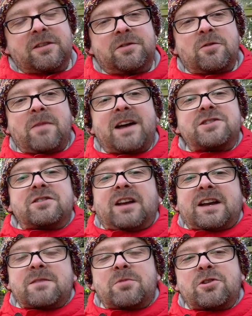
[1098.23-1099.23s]
If you imagine
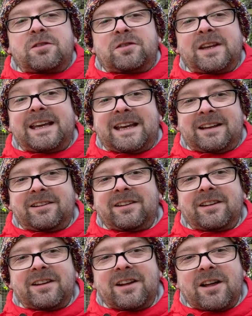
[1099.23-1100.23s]
like a bird singing
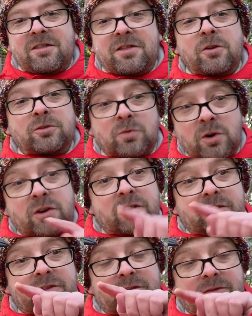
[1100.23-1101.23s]
those
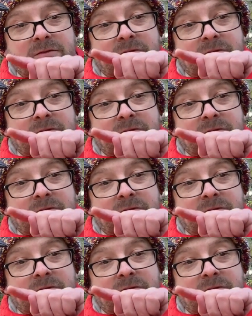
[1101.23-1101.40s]
words,